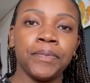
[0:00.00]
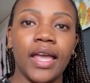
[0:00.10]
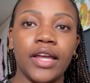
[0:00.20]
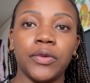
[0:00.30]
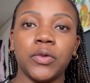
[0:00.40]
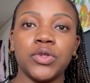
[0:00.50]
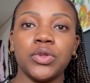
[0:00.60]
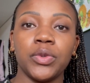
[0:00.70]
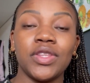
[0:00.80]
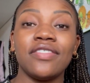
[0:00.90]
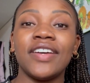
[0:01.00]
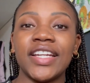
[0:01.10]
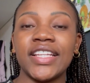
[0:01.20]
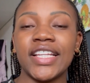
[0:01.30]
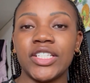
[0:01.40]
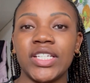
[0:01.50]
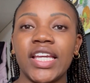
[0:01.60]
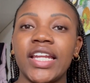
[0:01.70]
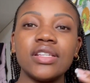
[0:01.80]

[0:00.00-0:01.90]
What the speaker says: and also the funding that you're getting.